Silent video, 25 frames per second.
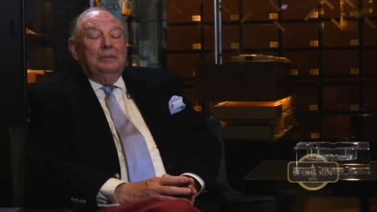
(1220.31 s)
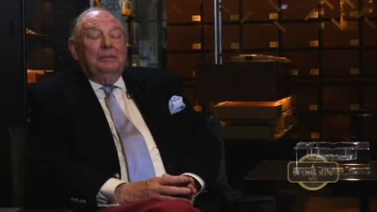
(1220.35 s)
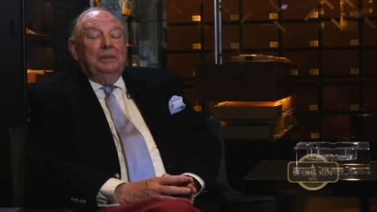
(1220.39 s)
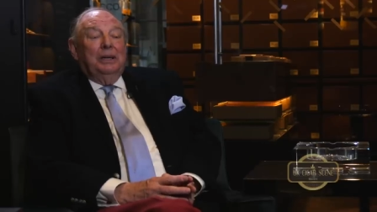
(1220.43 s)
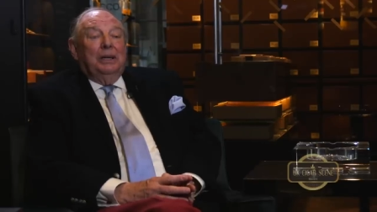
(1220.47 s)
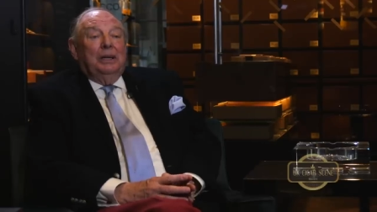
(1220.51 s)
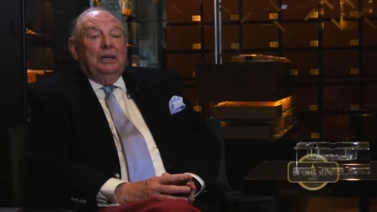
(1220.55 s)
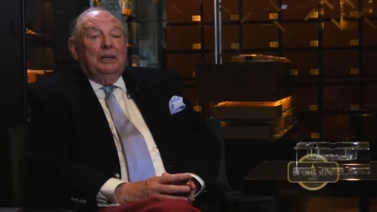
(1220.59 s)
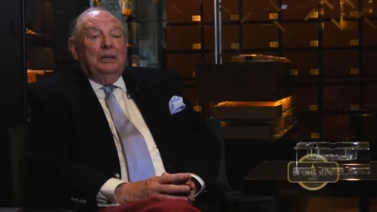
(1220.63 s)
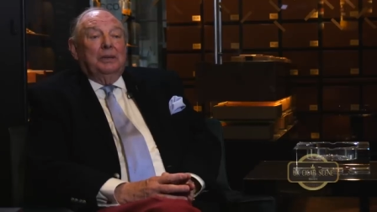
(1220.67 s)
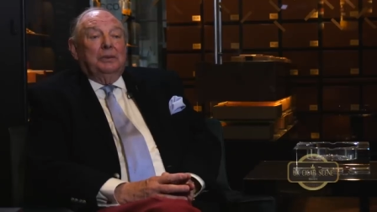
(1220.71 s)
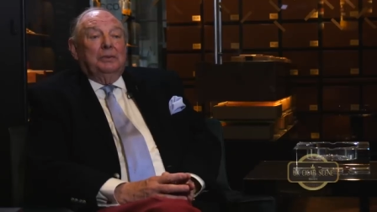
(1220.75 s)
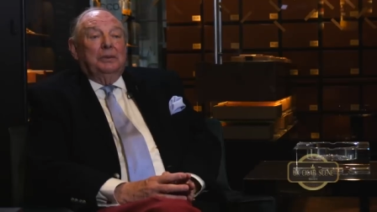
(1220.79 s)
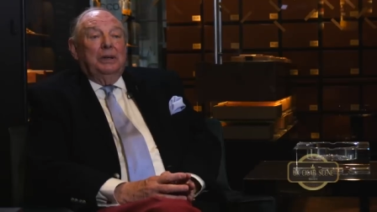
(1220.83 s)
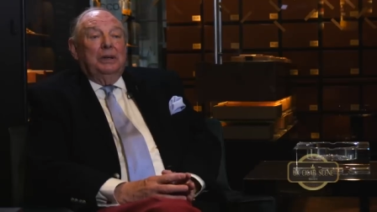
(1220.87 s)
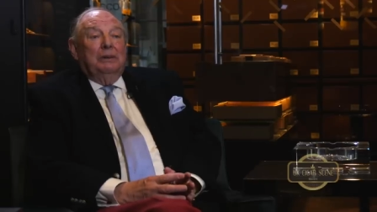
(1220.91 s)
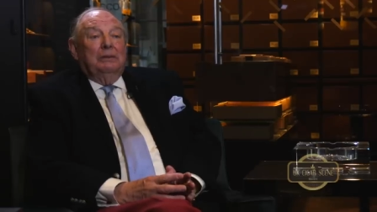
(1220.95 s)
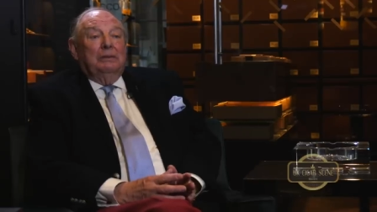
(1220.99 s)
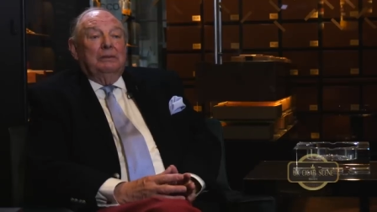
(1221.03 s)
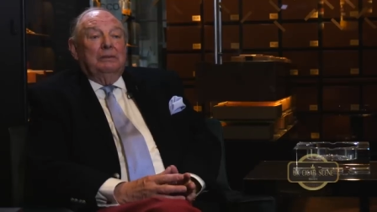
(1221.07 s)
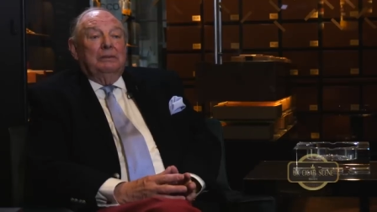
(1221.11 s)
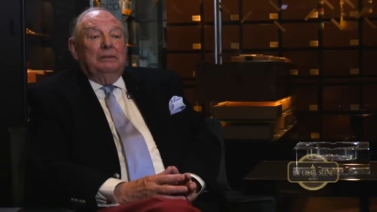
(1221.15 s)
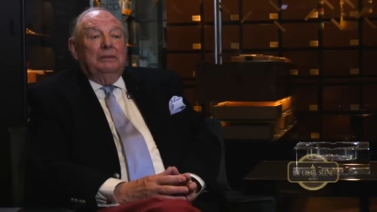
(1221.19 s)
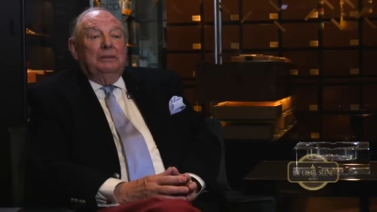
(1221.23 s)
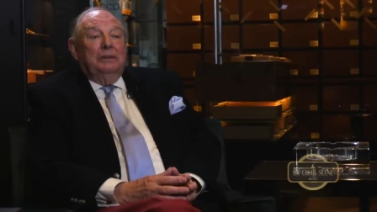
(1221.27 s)
because
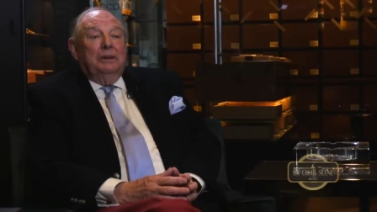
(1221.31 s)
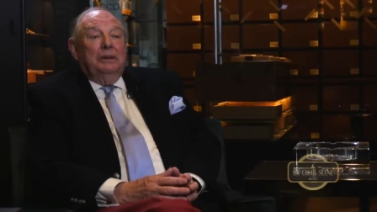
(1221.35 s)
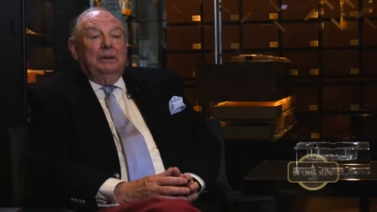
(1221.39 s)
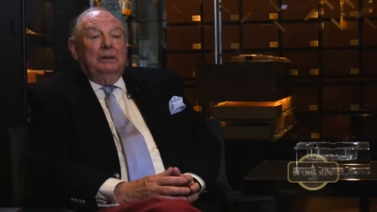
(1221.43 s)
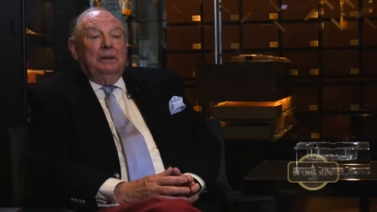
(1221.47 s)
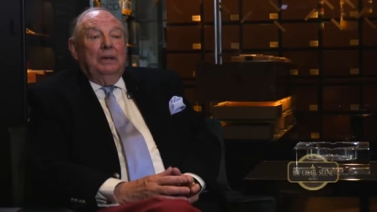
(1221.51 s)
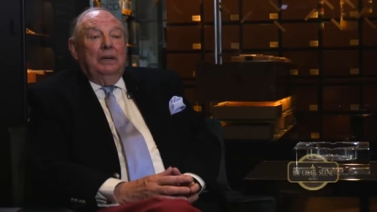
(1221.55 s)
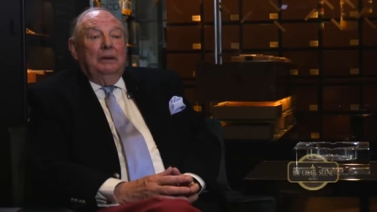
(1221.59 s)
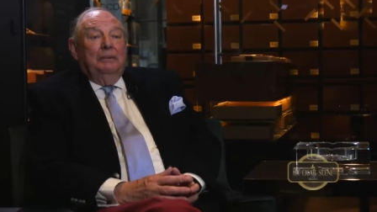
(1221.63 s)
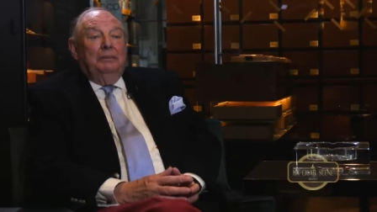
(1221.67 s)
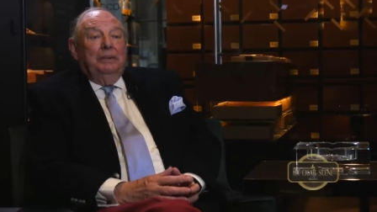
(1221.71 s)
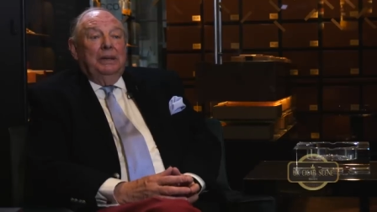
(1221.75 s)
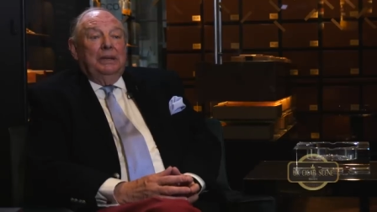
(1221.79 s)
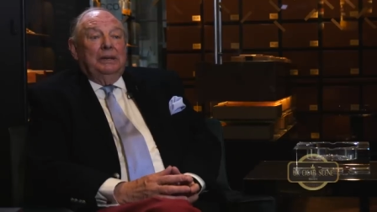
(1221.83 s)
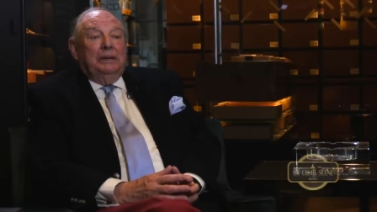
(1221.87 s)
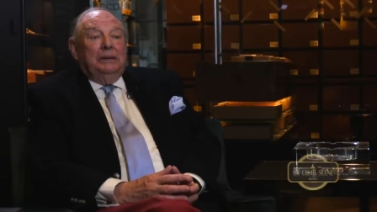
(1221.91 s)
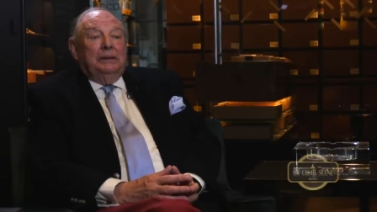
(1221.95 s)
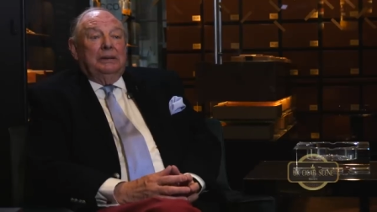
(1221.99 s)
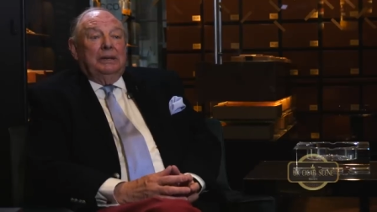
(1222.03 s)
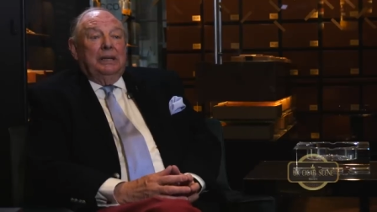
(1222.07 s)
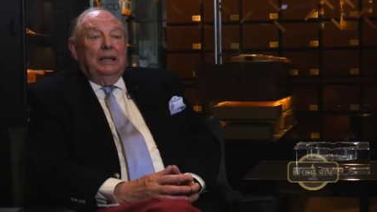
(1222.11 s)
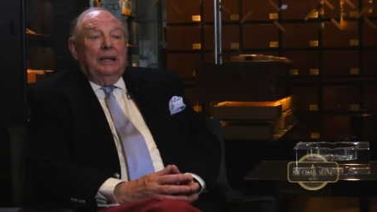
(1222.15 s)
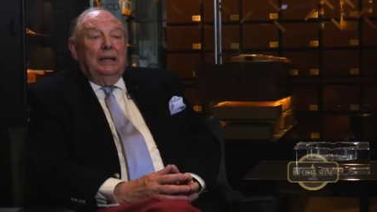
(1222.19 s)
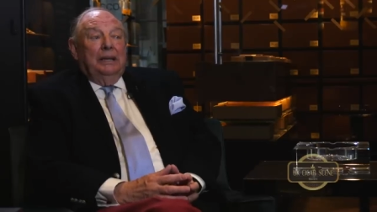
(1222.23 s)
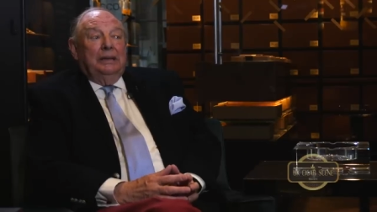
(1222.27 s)
we're you know, a
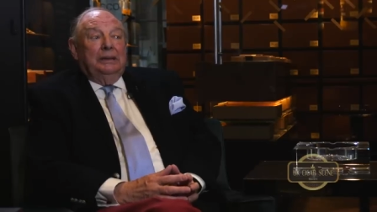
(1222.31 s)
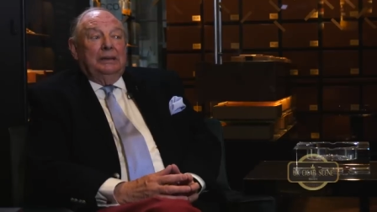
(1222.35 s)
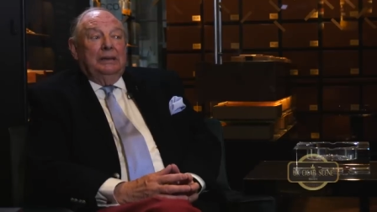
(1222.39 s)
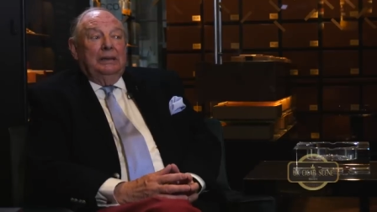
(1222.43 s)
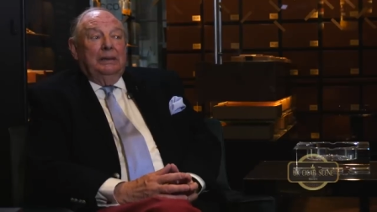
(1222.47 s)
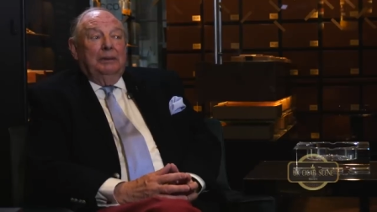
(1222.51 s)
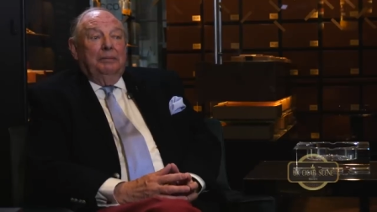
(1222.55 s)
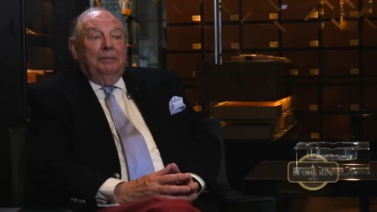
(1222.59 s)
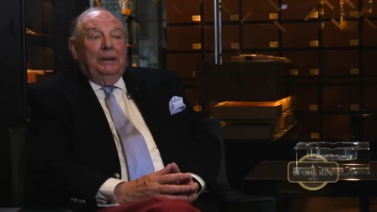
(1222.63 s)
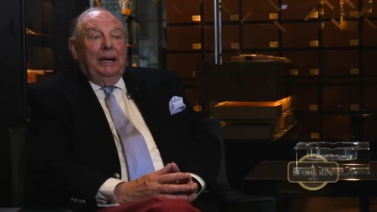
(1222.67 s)
bit tight and the